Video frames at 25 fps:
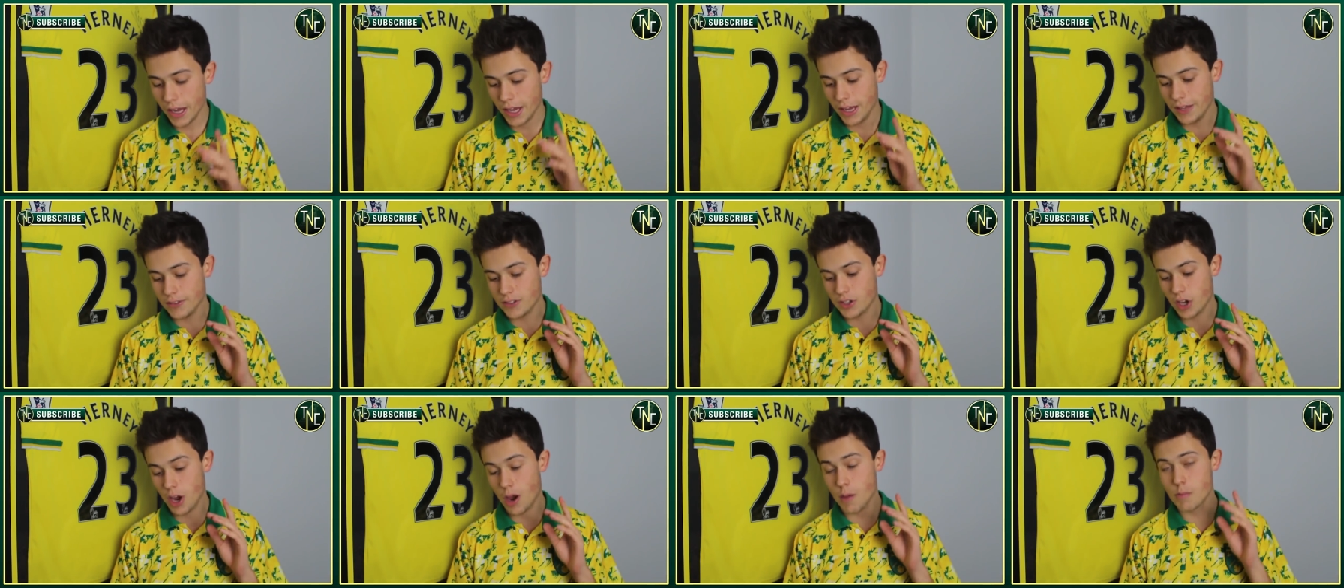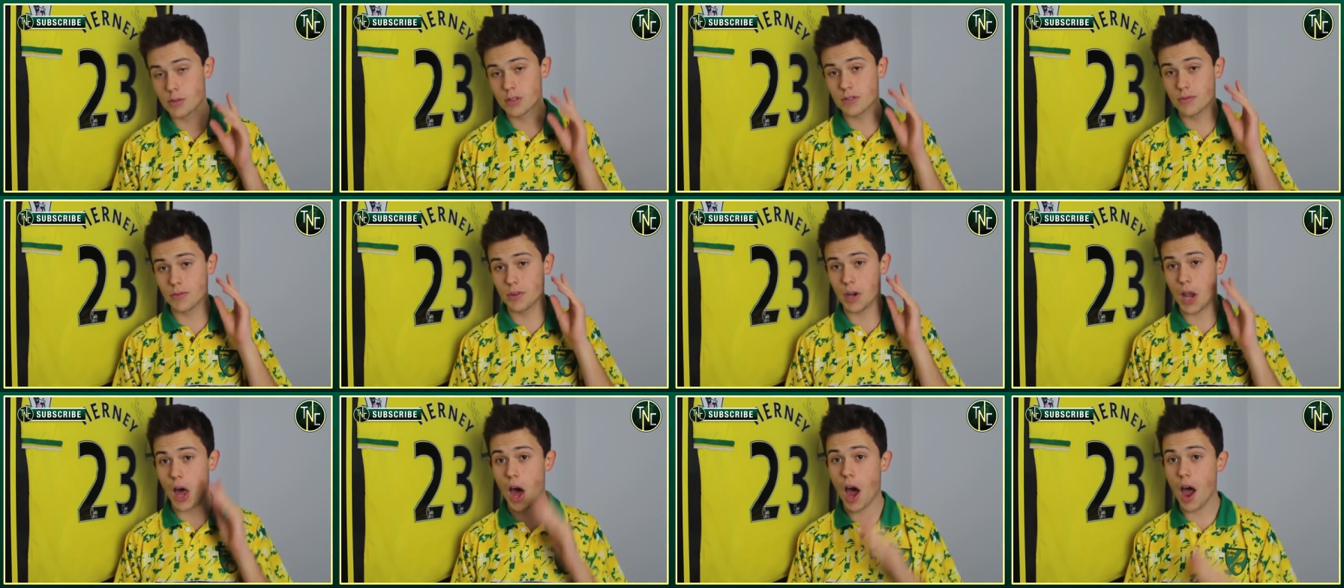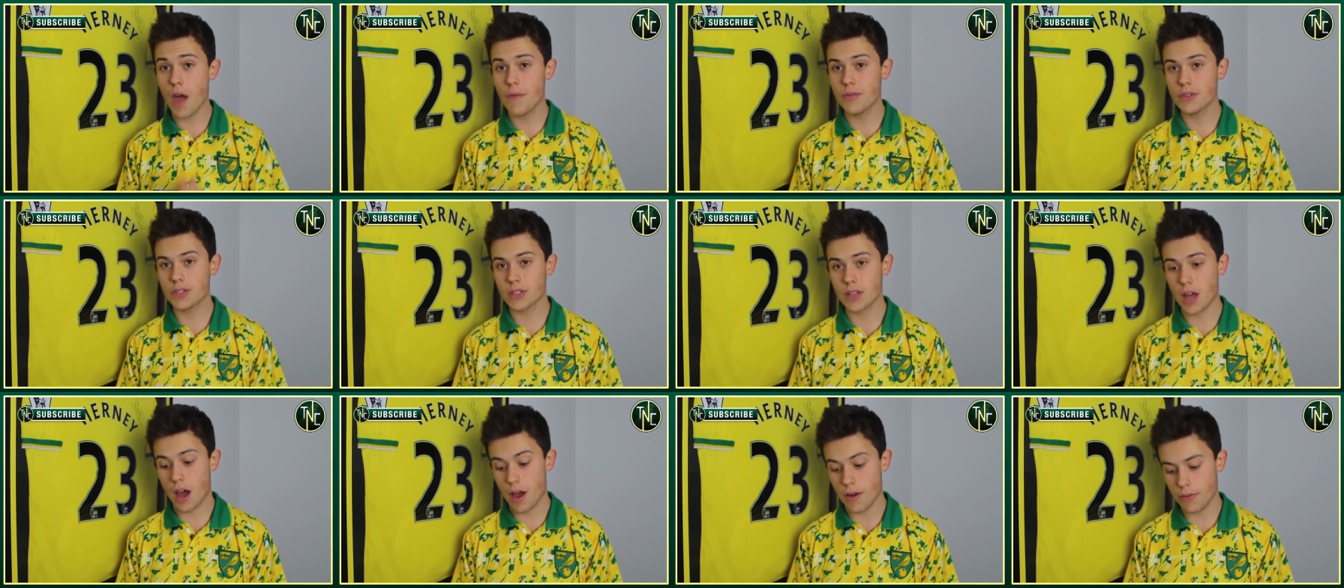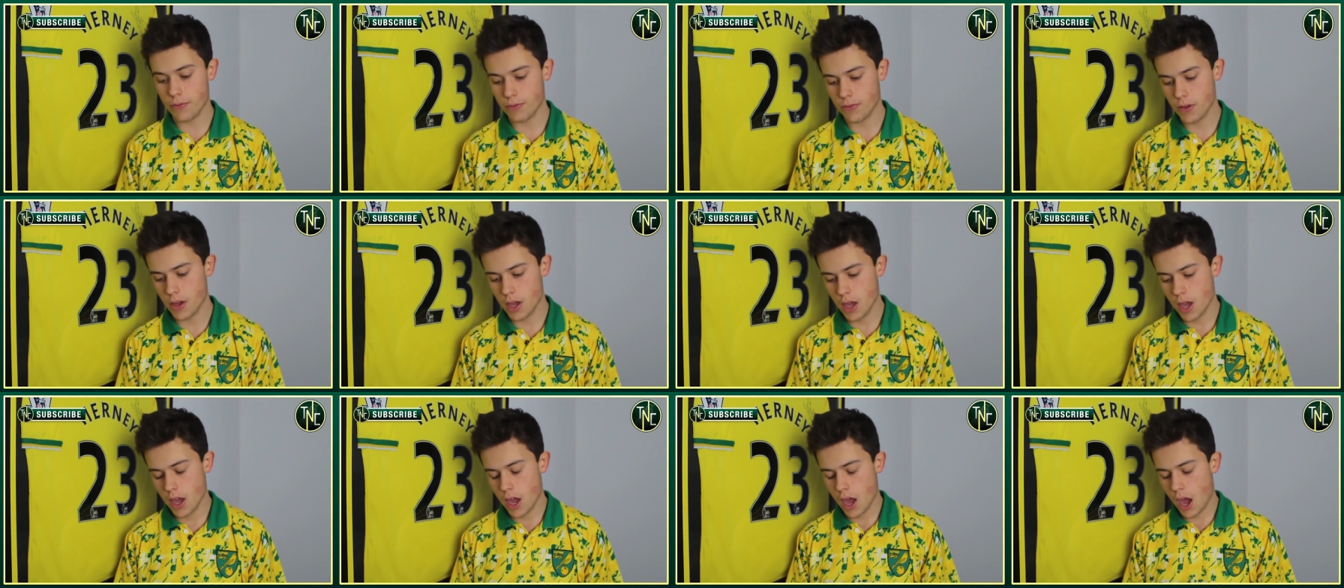In terms of live stuff,
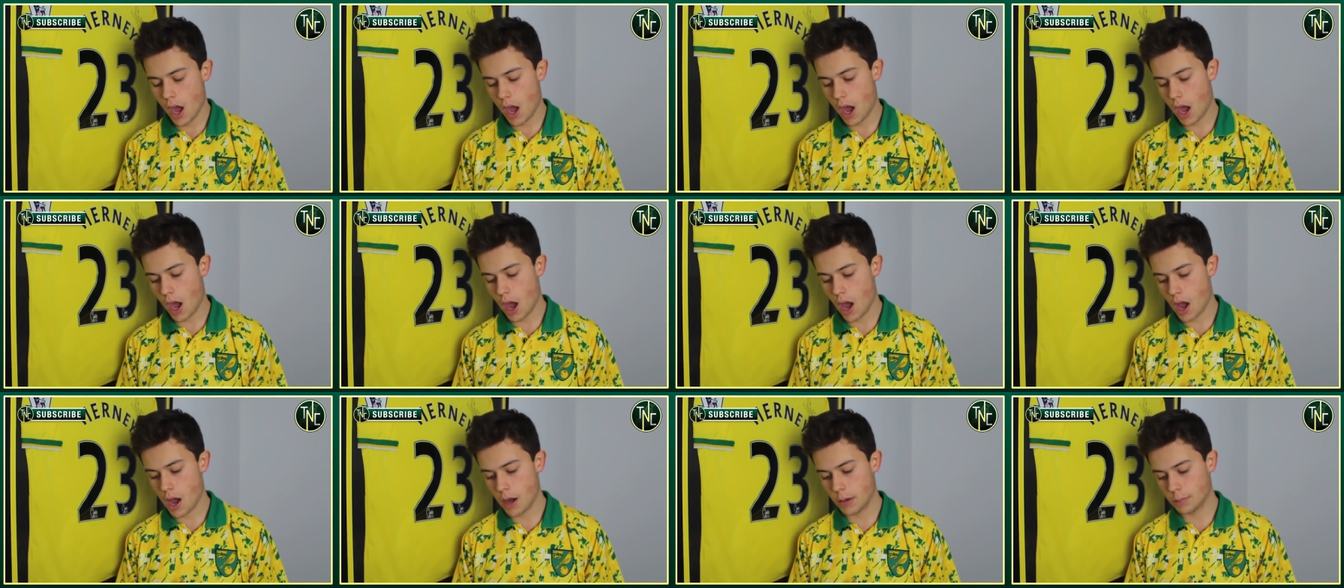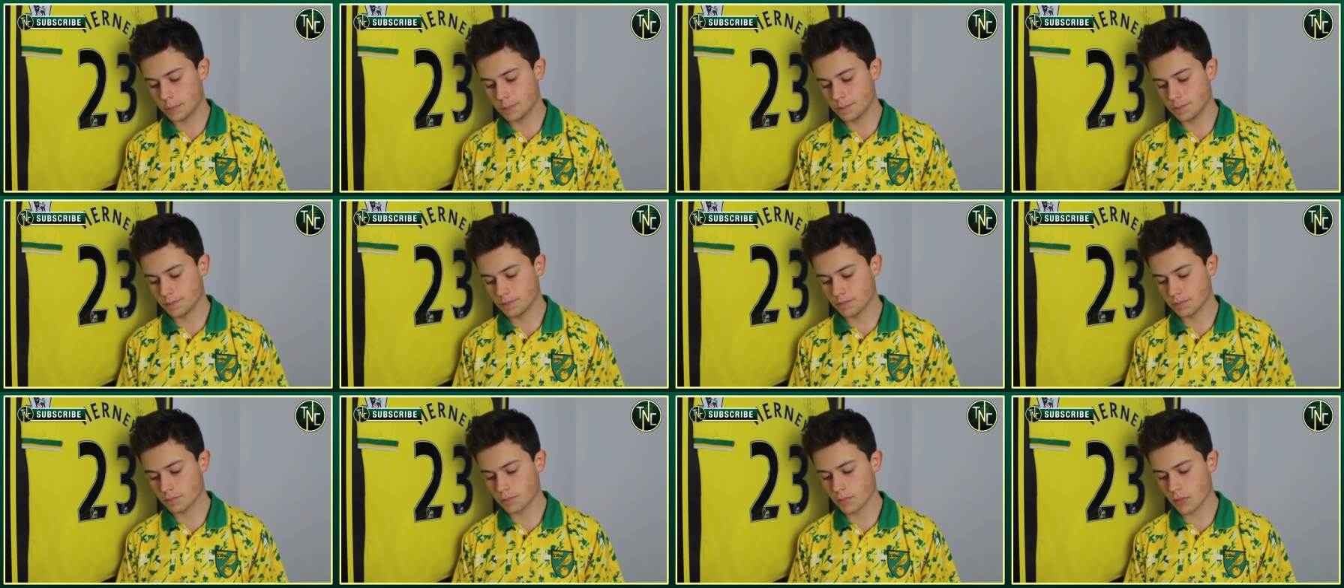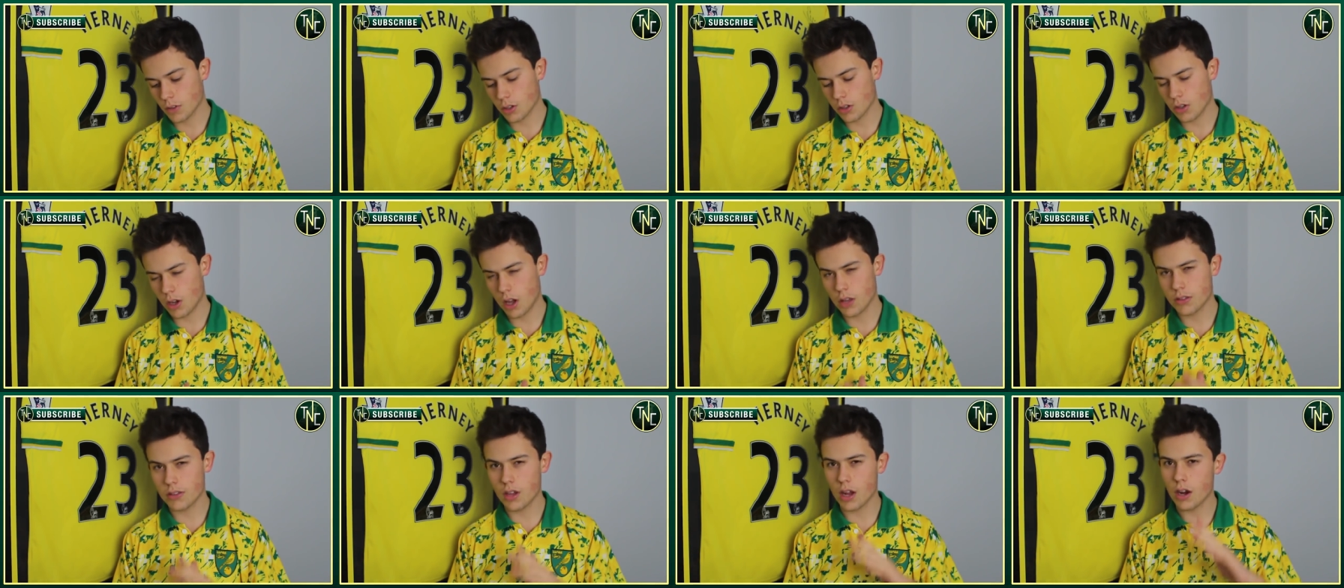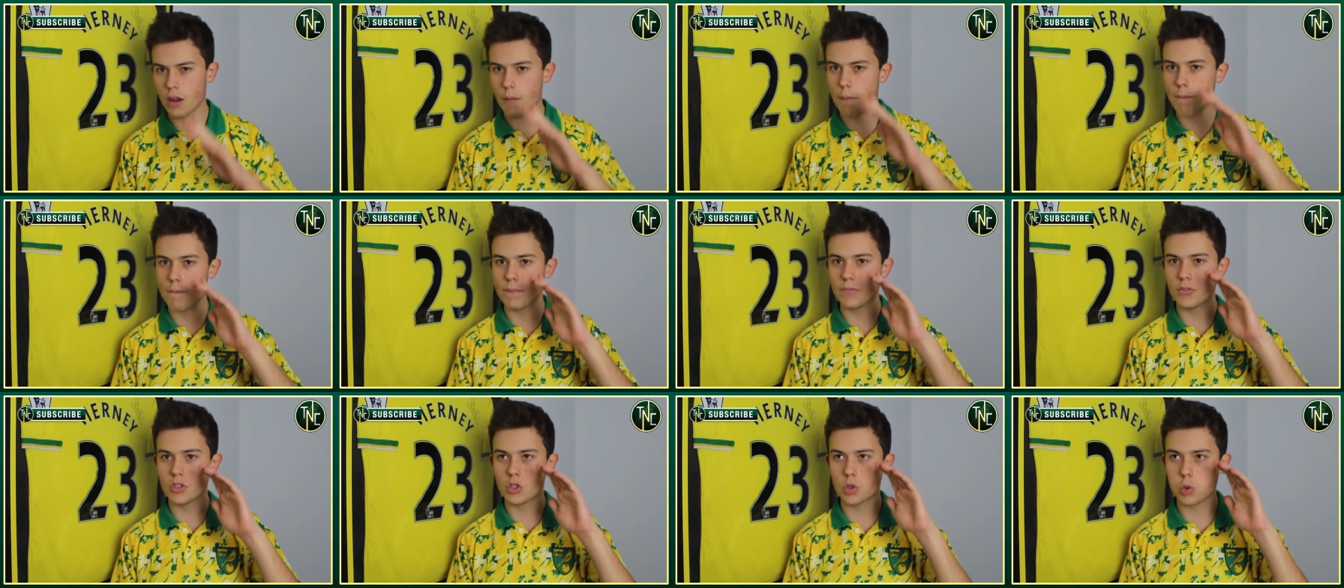I've done
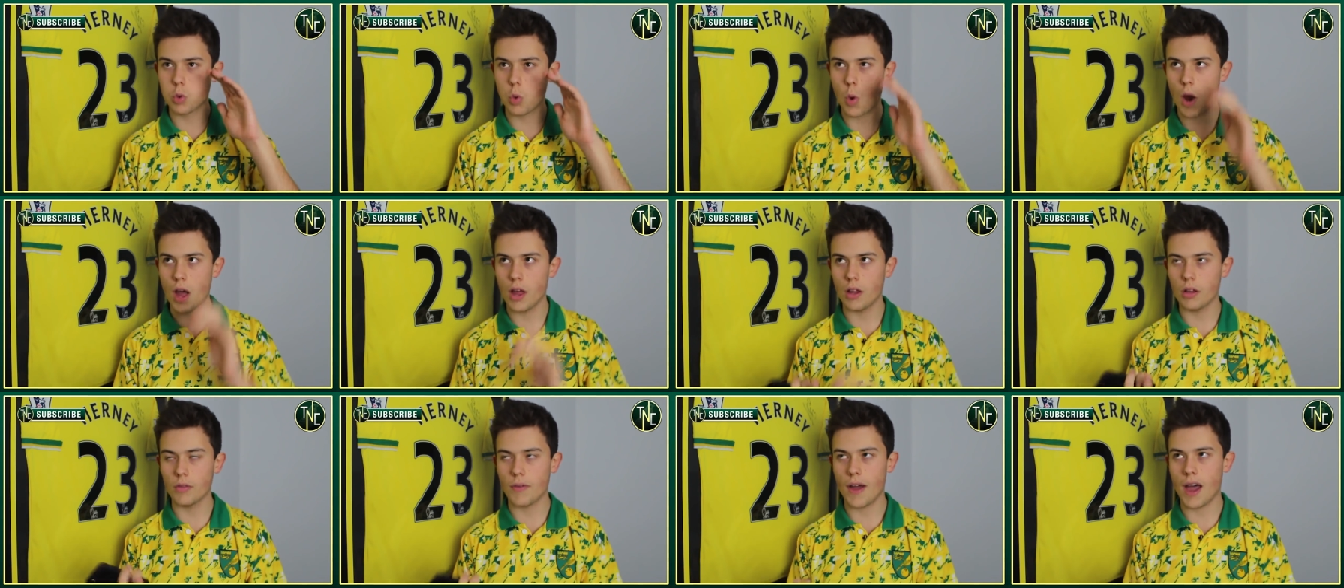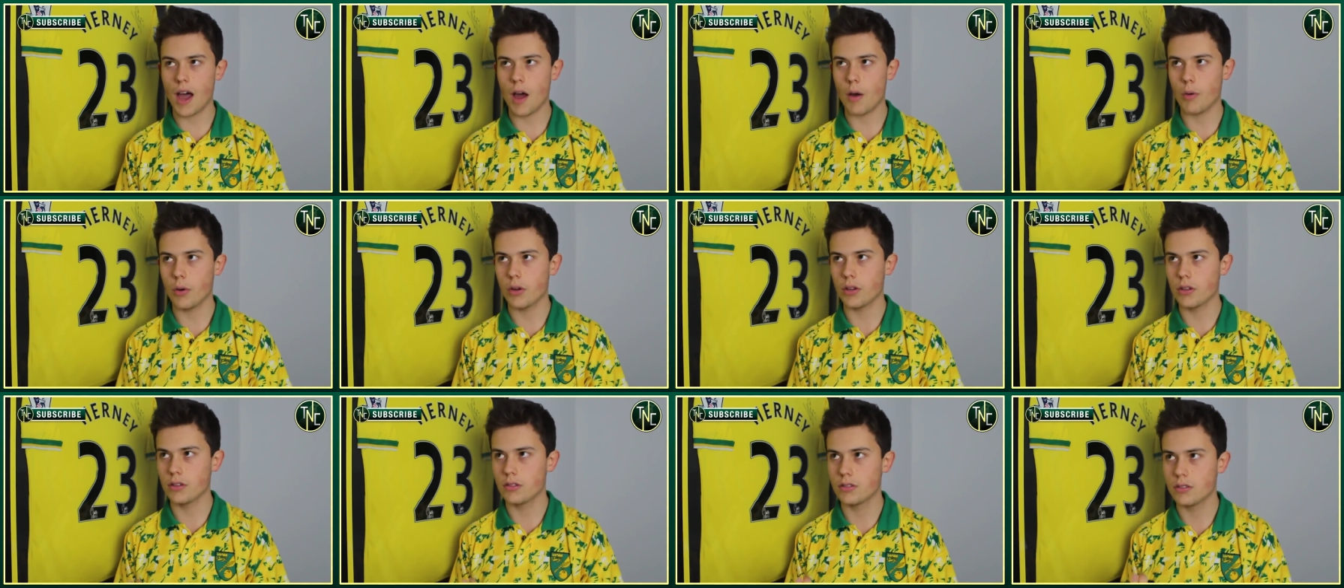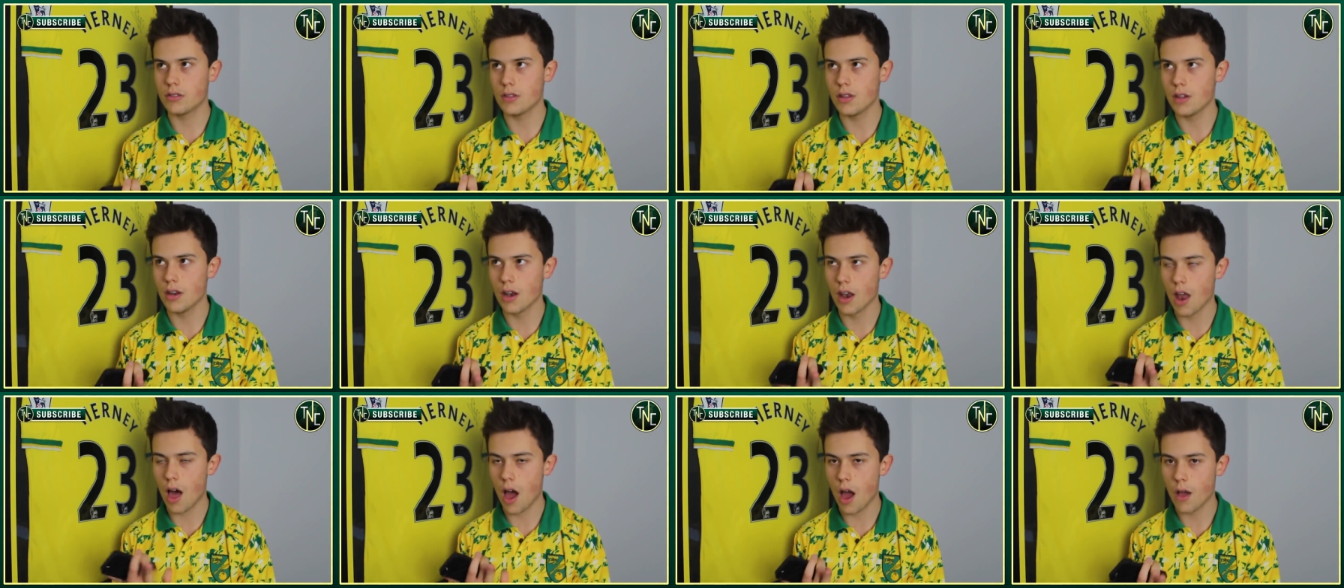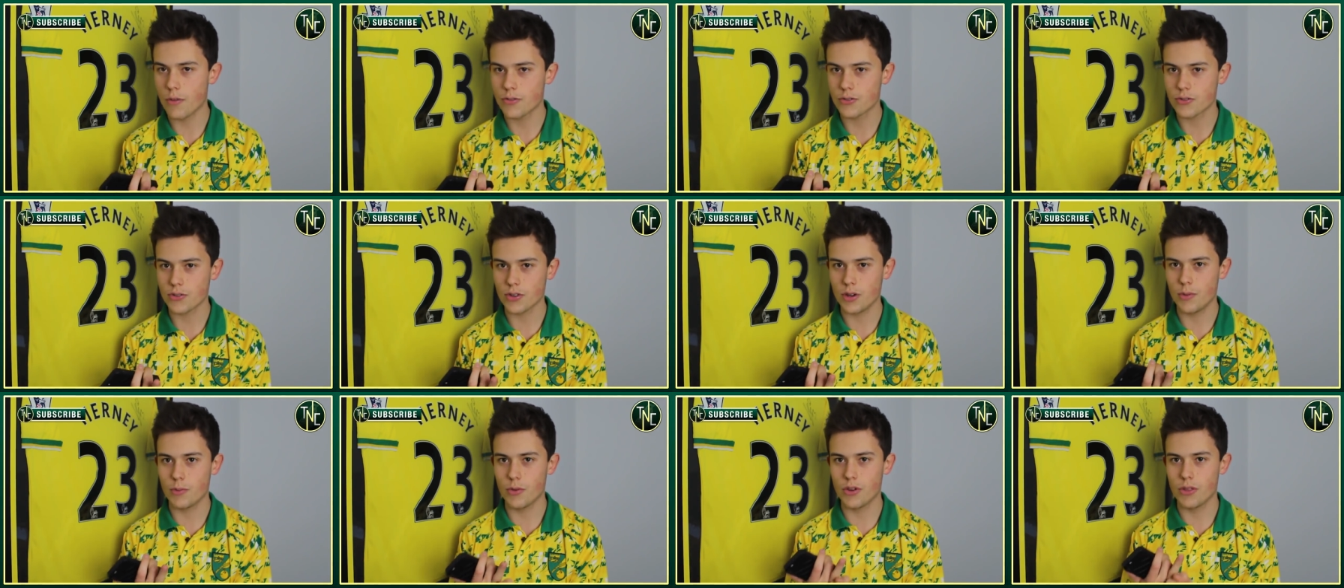a 12-hour live
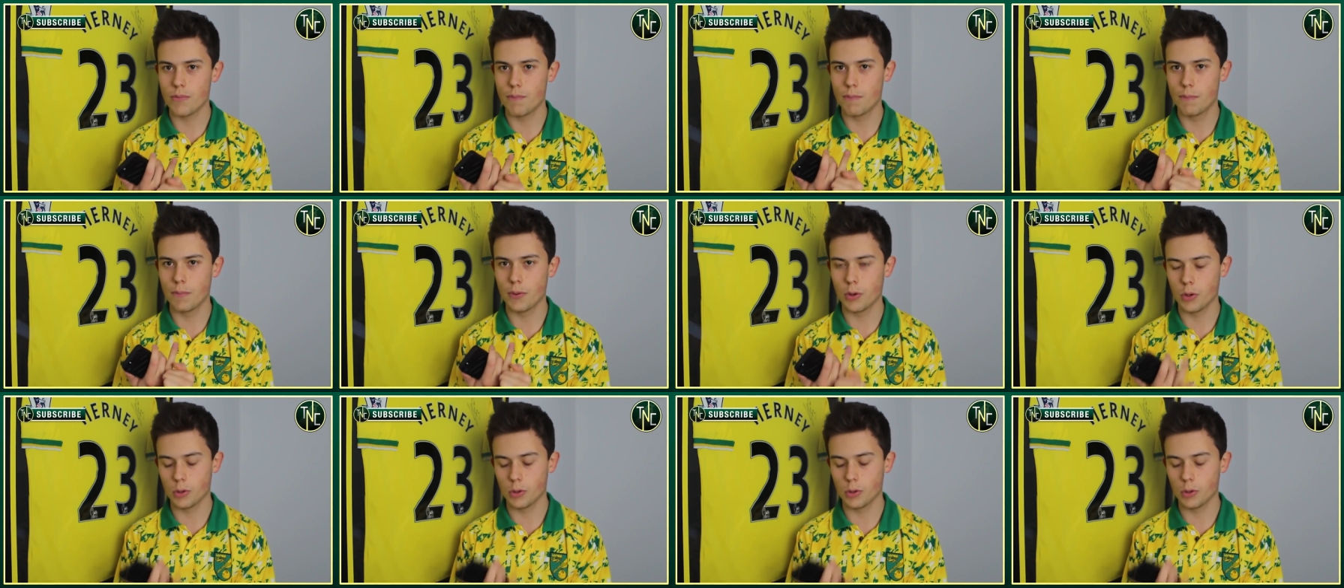stream with